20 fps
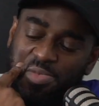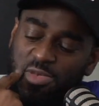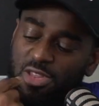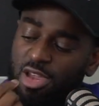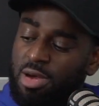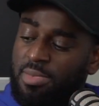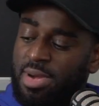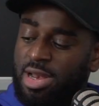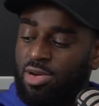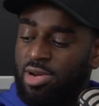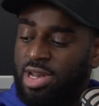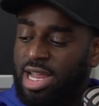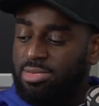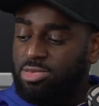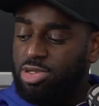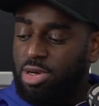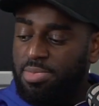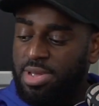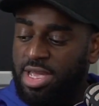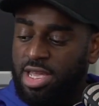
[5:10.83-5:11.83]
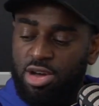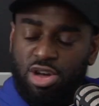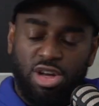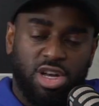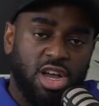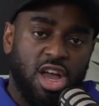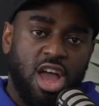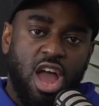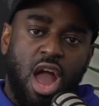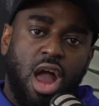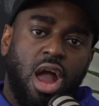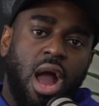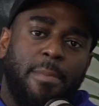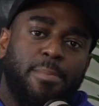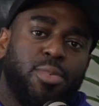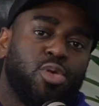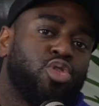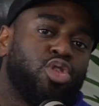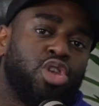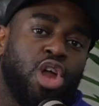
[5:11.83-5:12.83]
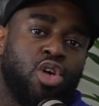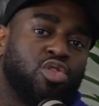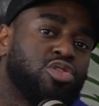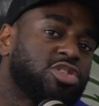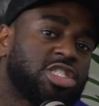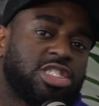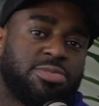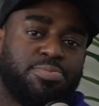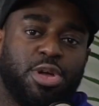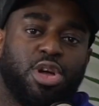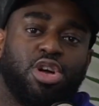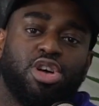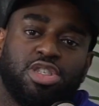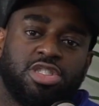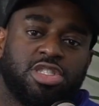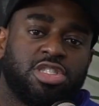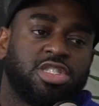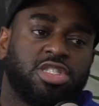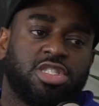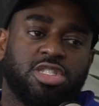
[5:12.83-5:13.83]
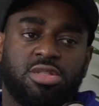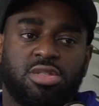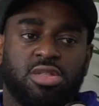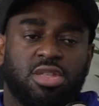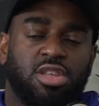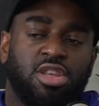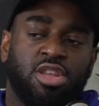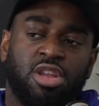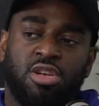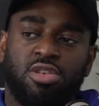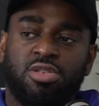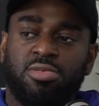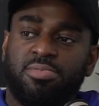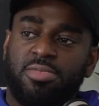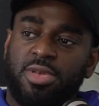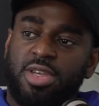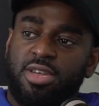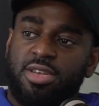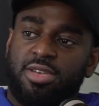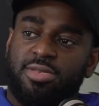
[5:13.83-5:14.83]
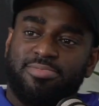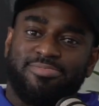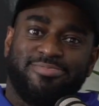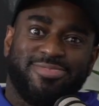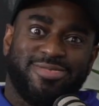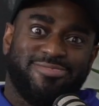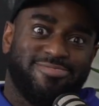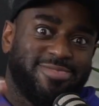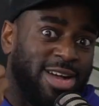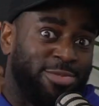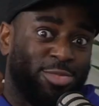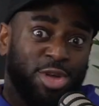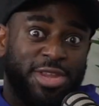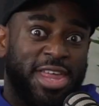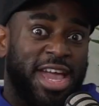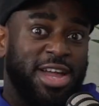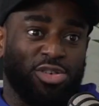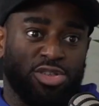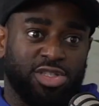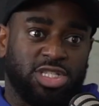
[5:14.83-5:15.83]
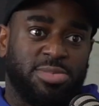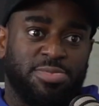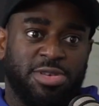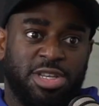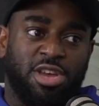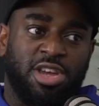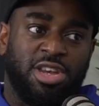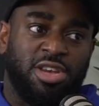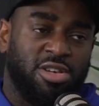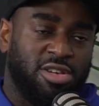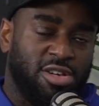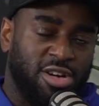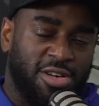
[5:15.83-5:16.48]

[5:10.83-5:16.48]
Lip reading: I've got my little laptop here, got a couple notes because I'm not that good to be doing it